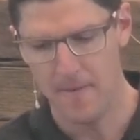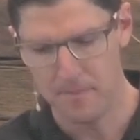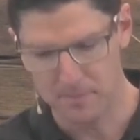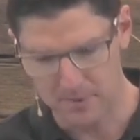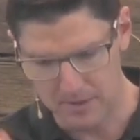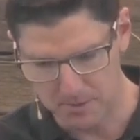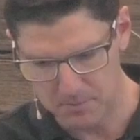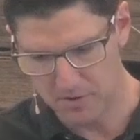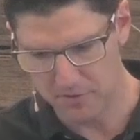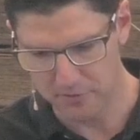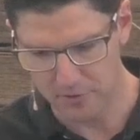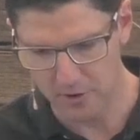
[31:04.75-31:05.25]
but
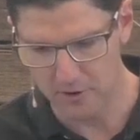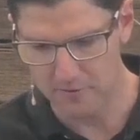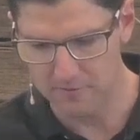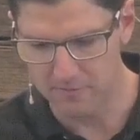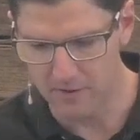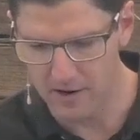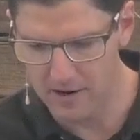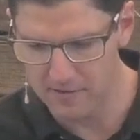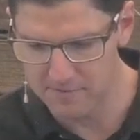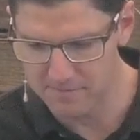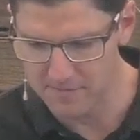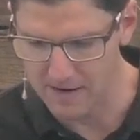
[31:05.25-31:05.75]
let me throw
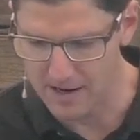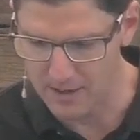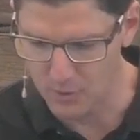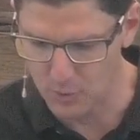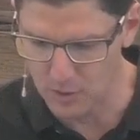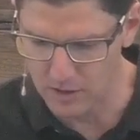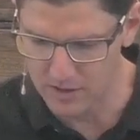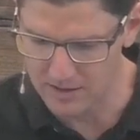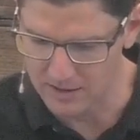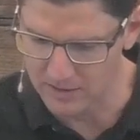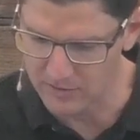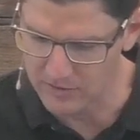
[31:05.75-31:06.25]
five uh,
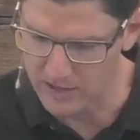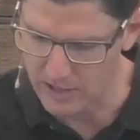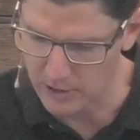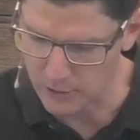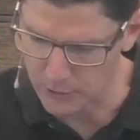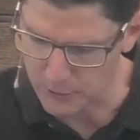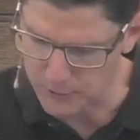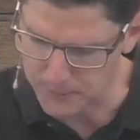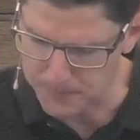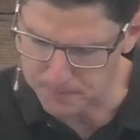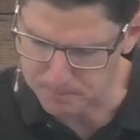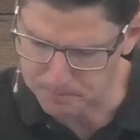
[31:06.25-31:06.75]
quick things
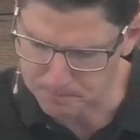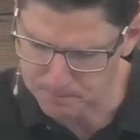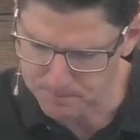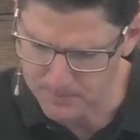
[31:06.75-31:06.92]
at you.